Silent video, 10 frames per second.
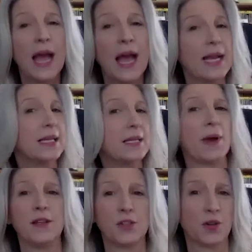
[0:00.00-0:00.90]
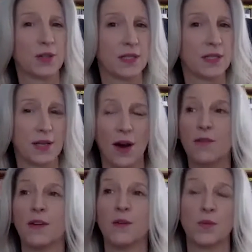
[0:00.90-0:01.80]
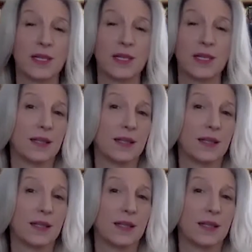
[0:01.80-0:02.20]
and independent journalists often risk